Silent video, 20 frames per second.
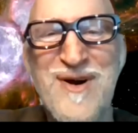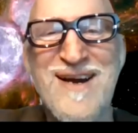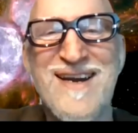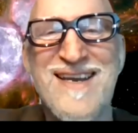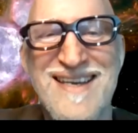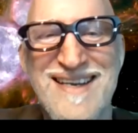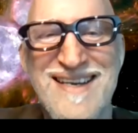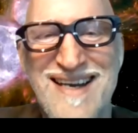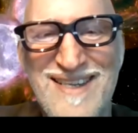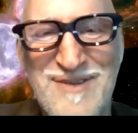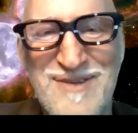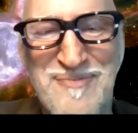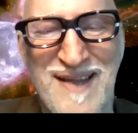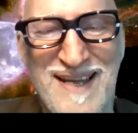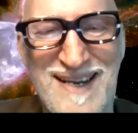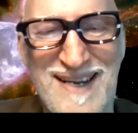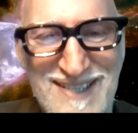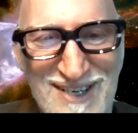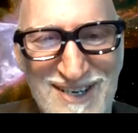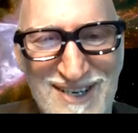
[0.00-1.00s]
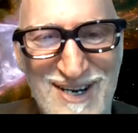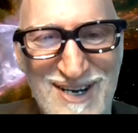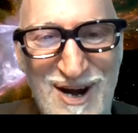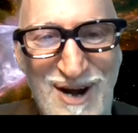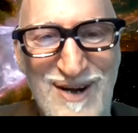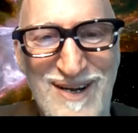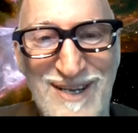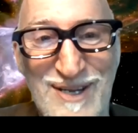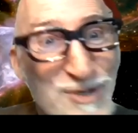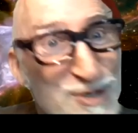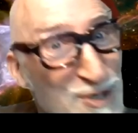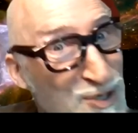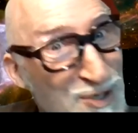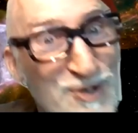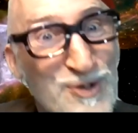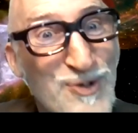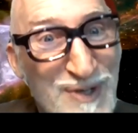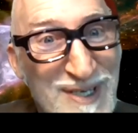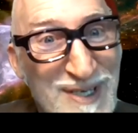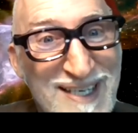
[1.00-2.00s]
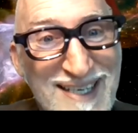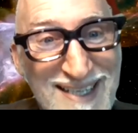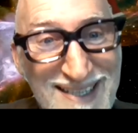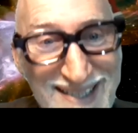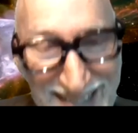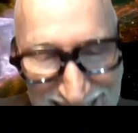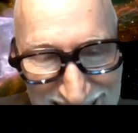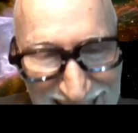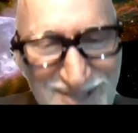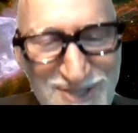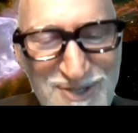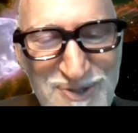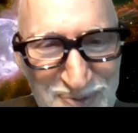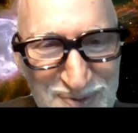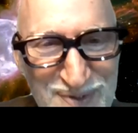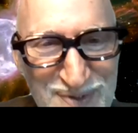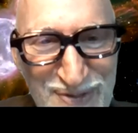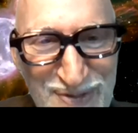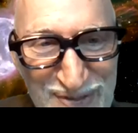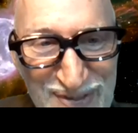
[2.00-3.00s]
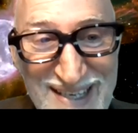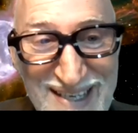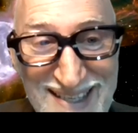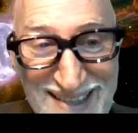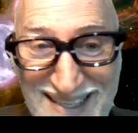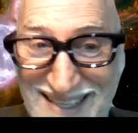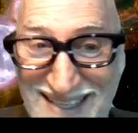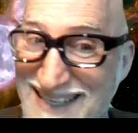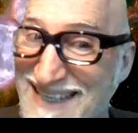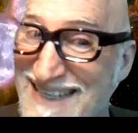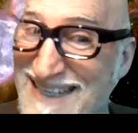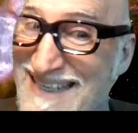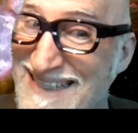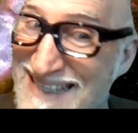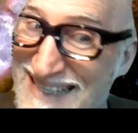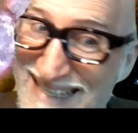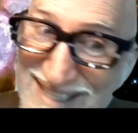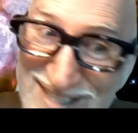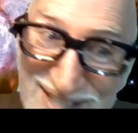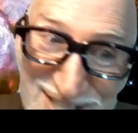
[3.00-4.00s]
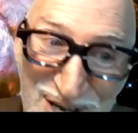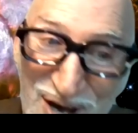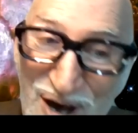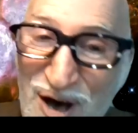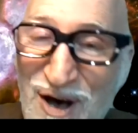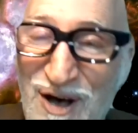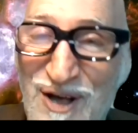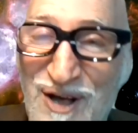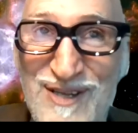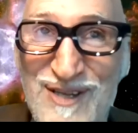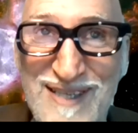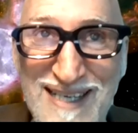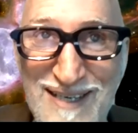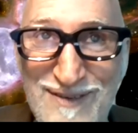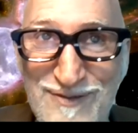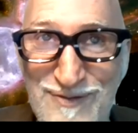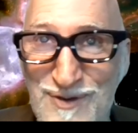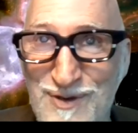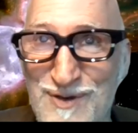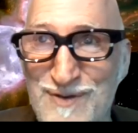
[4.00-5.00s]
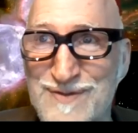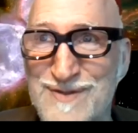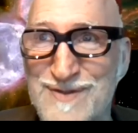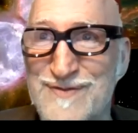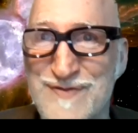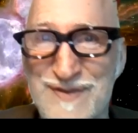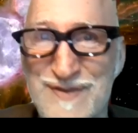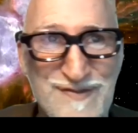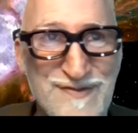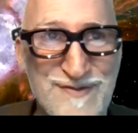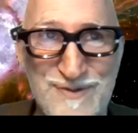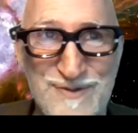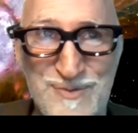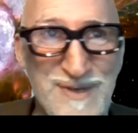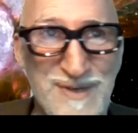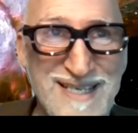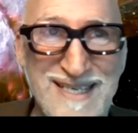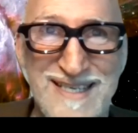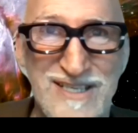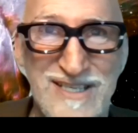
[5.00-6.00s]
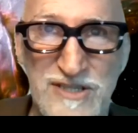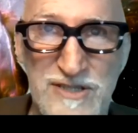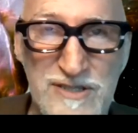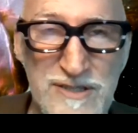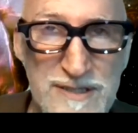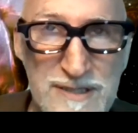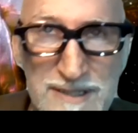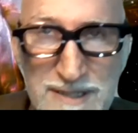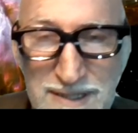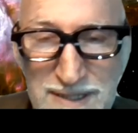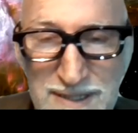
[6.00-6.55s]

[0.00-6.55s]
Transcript: working on the planetary guardian toolkit, the actual thing that it is called, like for over twenty years.